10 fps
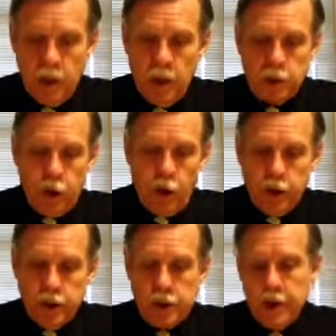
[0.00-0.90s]

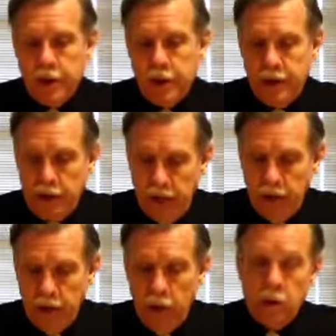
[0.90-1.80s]
charged that
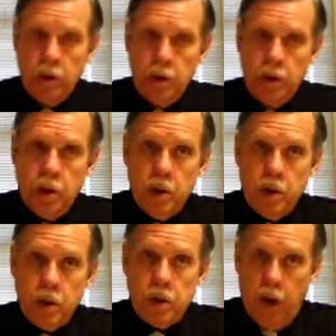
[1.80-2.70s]
Daniel,
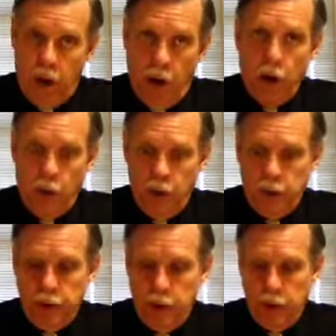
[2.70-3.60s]
along
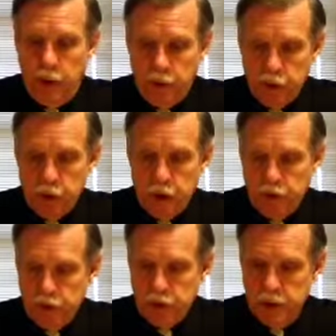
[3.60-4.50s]
with Governor
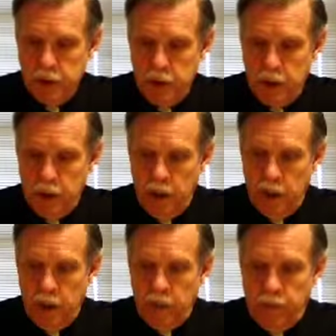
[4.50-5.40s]
Shivers,
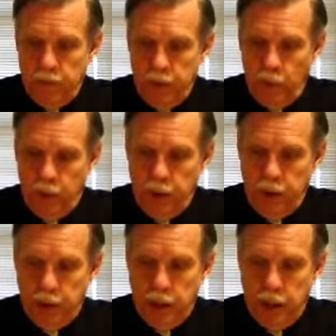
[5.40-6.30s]

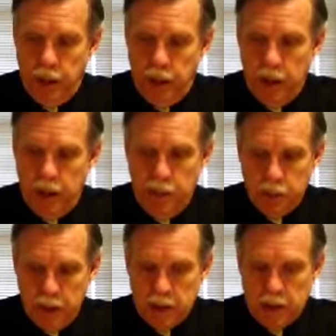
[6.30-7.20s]
with
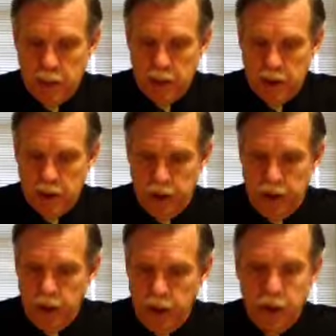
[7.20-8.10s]
irresponsibility
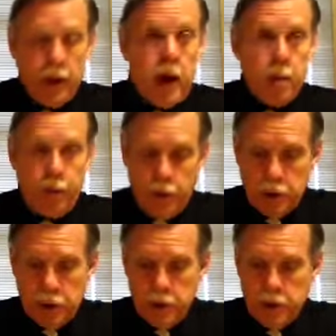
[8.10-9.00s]
in the
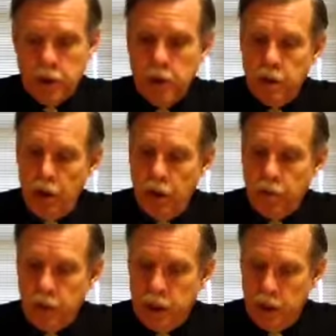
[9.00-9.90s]
operations of
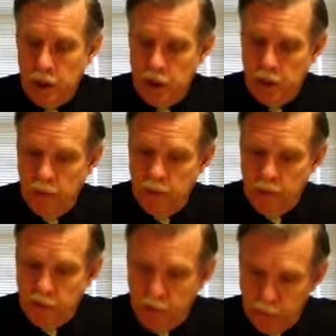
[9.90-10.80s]
the
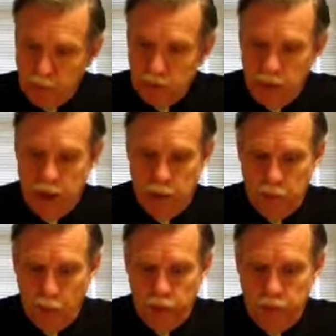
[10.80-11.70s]
Veterans Land
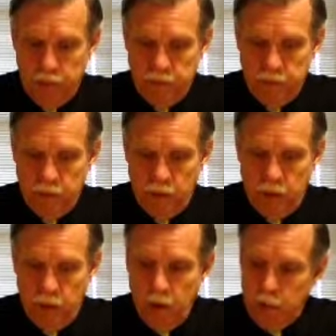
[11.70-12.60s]
Board,
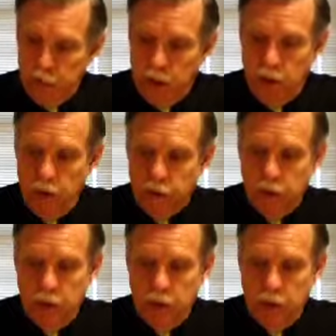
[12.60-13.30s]
because